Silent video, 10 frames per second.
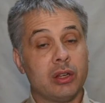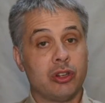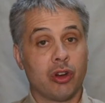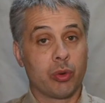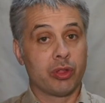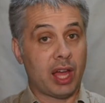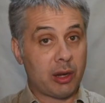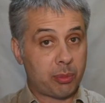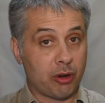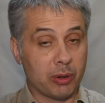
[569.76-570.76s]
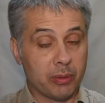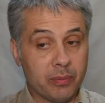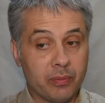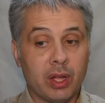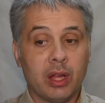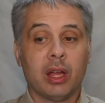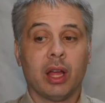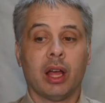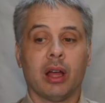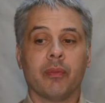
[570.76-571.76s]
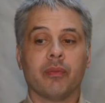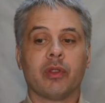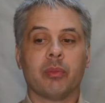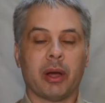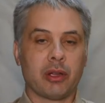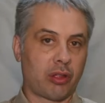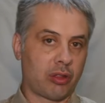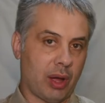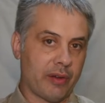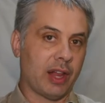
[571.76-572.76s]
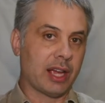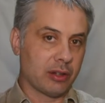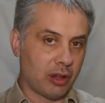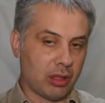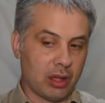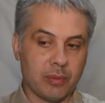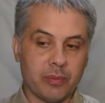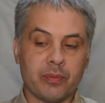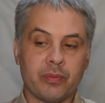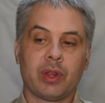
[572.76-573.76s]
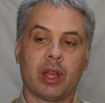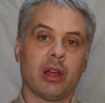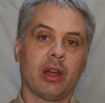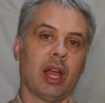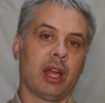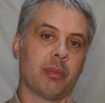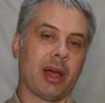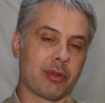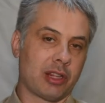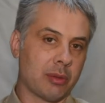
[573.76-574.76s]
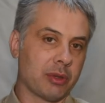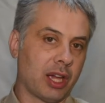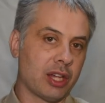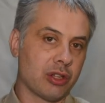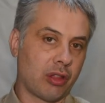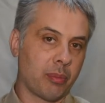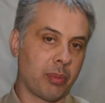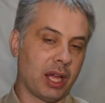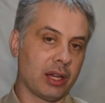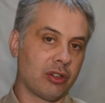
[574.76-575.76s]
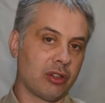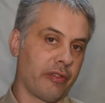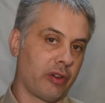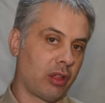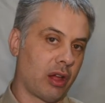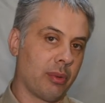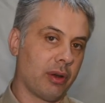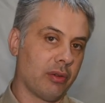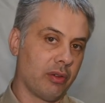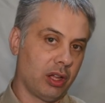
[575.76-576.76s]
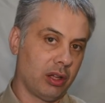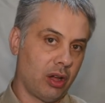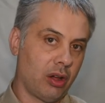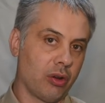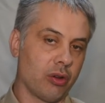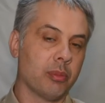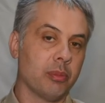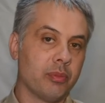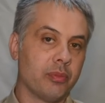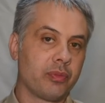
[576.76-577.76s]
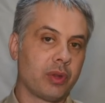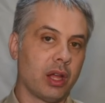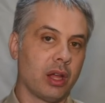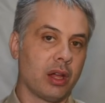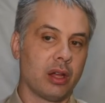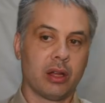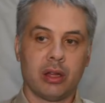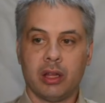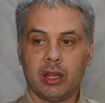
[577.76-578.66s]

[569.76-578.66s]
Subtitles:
dealt with that problem, but you still have latency and bandwidth limitations compared to, for example, a home a